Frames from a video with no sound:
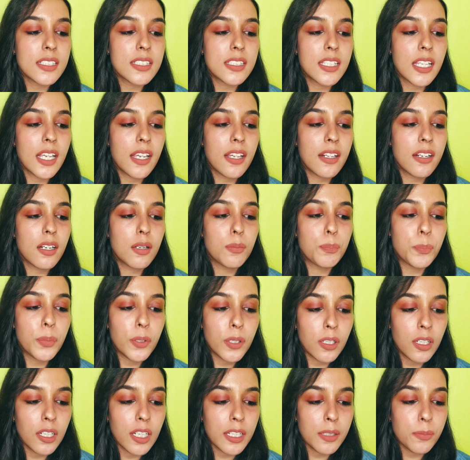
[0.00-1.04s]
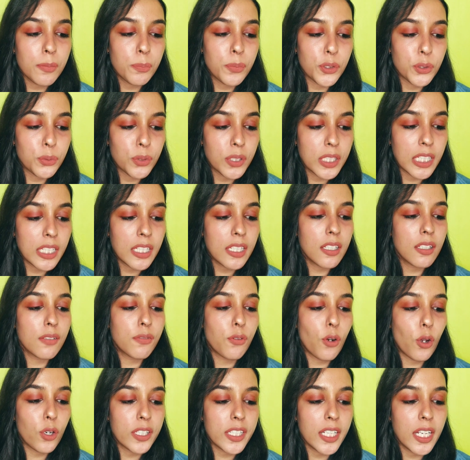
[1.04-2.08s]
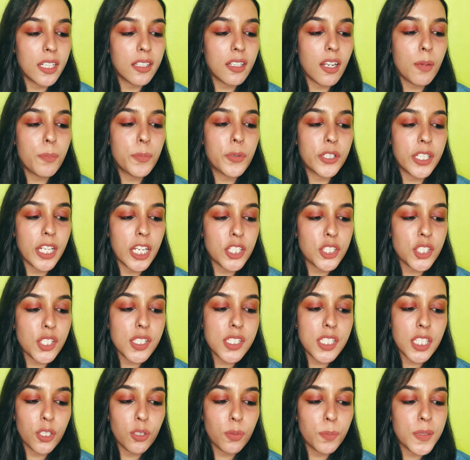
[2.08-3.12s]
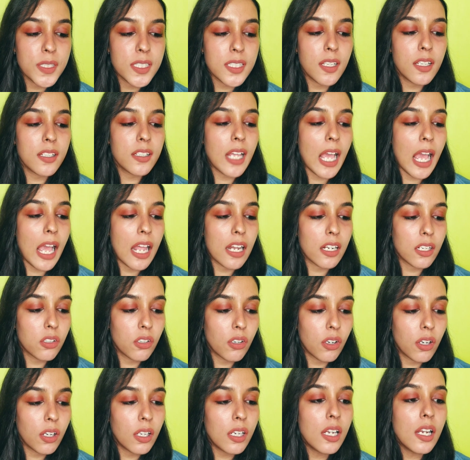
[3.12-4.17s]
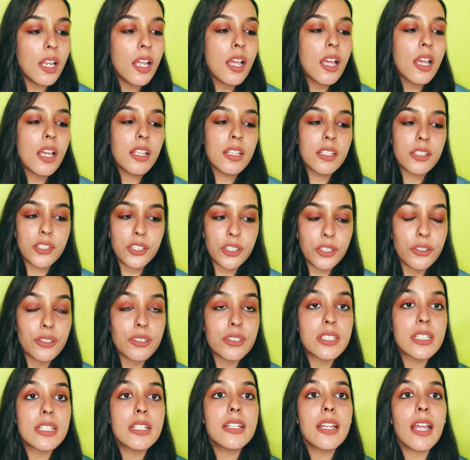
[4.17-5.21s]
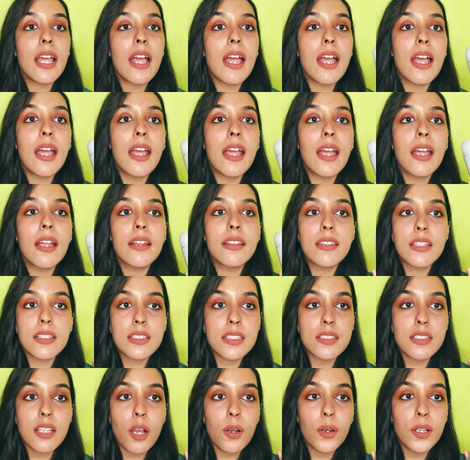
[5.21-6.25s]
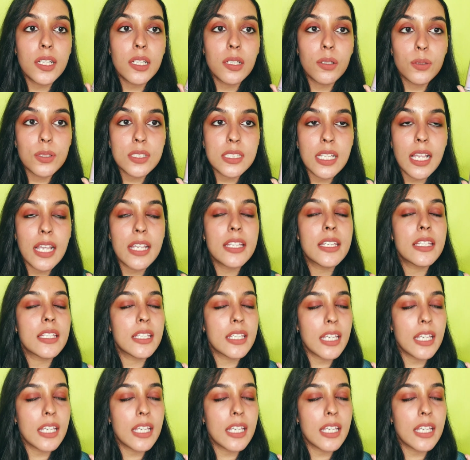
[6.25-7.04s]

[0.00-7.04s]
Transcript: is their Pearl and Beauty 48 hour protection 0% alcohol deodorant and this is how it looks like.